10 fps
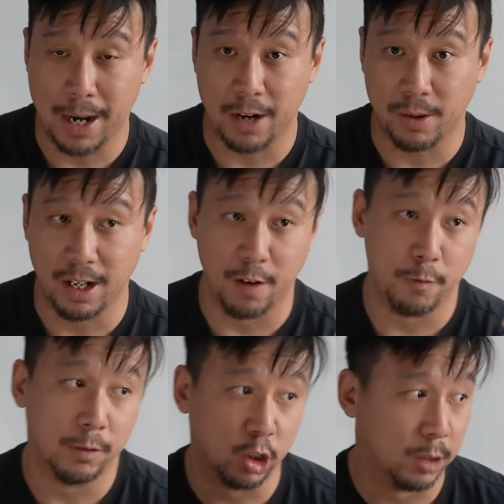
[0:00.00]
battery
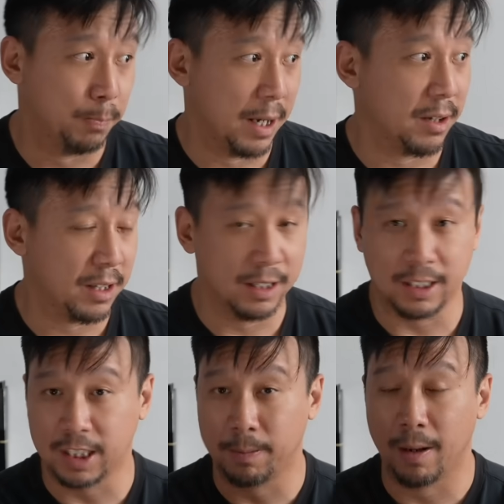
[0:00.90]
left, which is better than
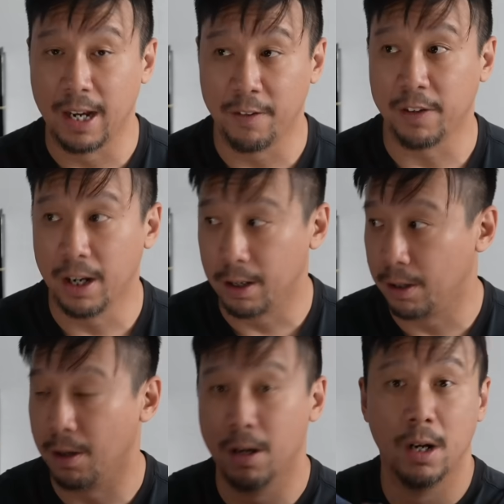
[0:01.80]
just about every
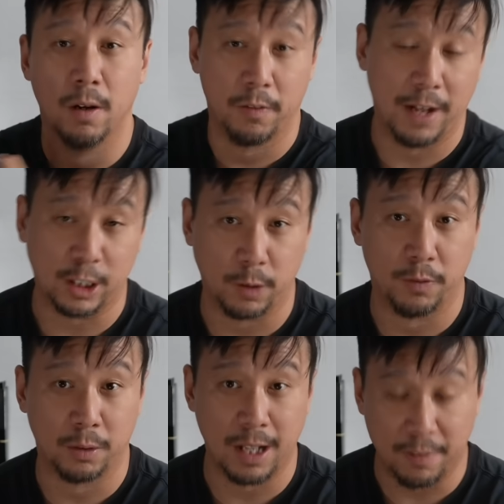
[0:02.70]
other flagship phone that